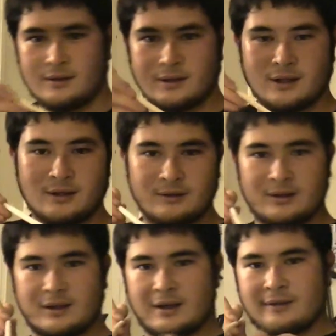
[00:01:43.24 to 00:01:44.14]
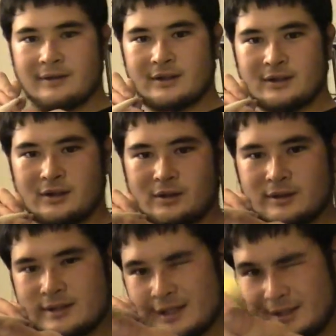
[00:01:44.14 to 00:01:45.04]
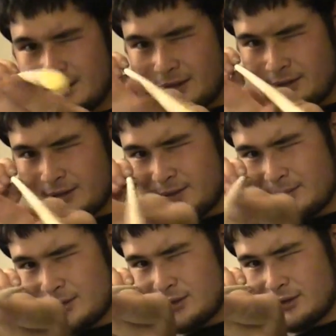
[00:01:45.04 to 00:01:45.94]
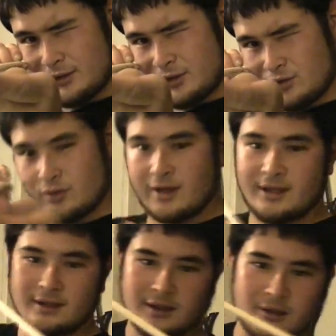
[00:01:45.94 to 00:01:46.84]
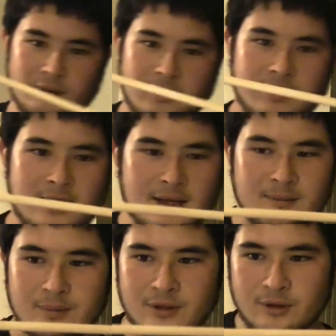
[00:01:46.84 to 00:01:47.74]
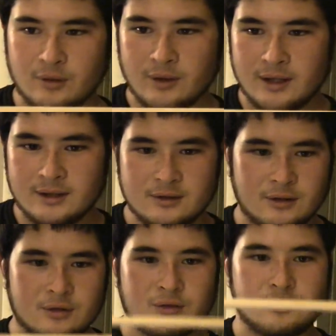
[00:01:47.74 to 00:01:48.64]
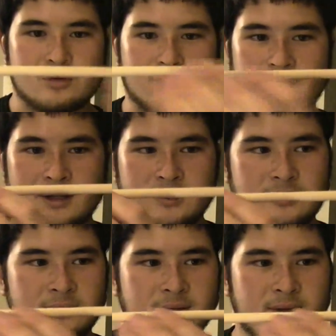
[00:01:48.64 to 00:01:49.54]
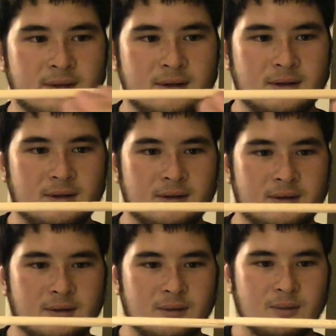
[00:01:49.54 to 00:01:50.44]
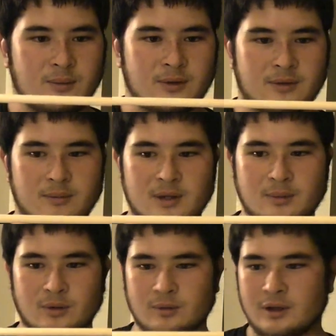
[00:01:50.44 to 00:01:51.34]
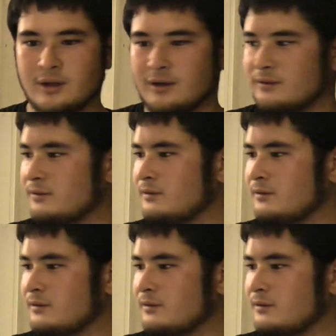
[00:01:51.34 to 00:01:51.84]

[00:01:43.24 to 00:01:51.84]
Now, I've had to go and sight down this and make sure it's straight. Not only that, but the grain is also straight with minimal runoff.